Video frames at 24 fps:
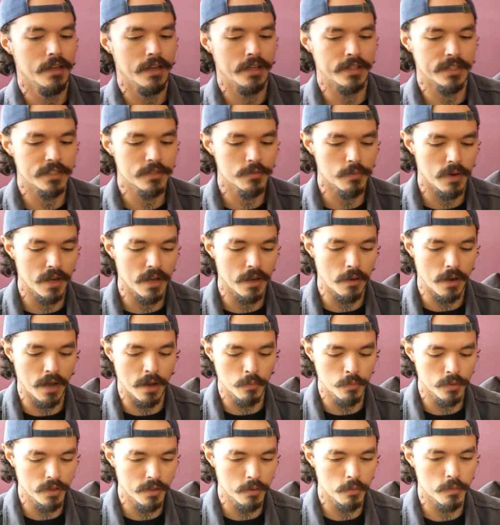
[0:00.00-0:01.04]
and that's why
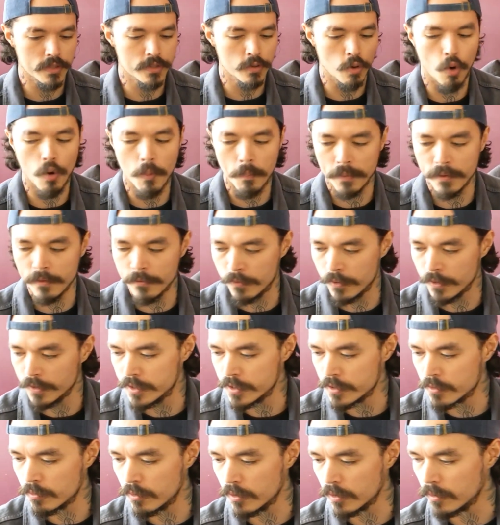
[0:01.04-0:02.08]
I really was hoping for
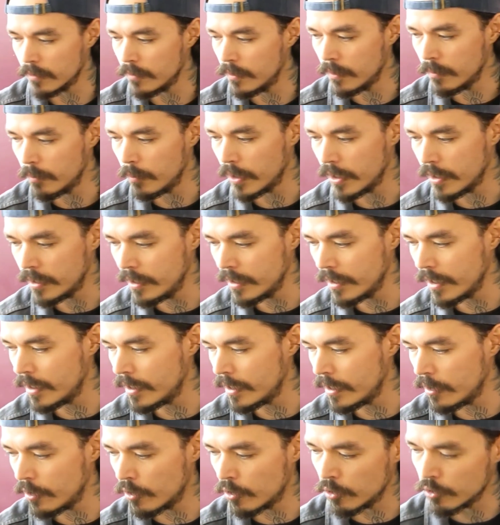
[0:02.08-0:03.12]
this one, but I didn't
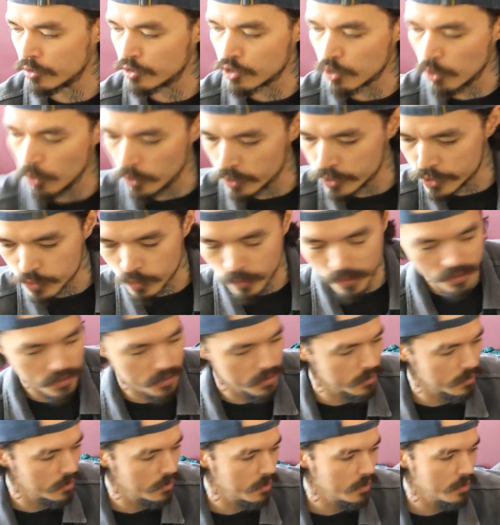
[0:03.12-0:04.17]
get any controllers with
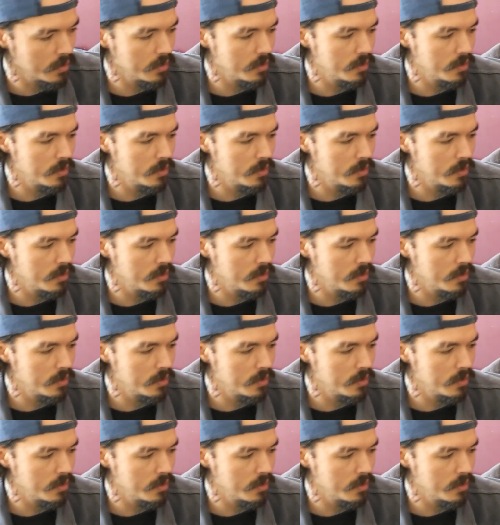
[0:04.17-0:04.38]
it,